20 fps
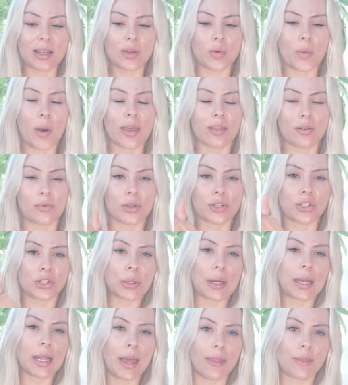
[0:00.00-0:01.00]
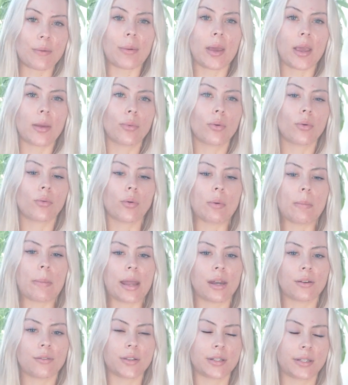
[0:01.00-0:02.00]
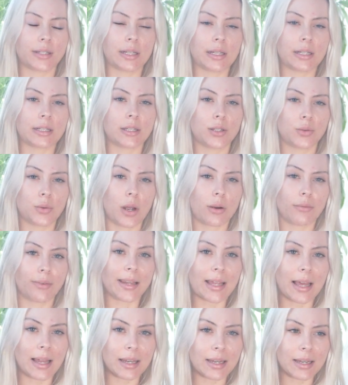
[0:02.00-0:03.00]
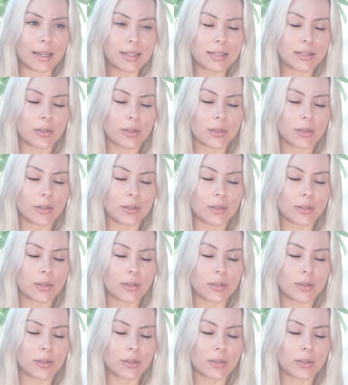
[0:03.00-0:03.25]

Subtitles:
The way that we treat other people will manifest things into our reality.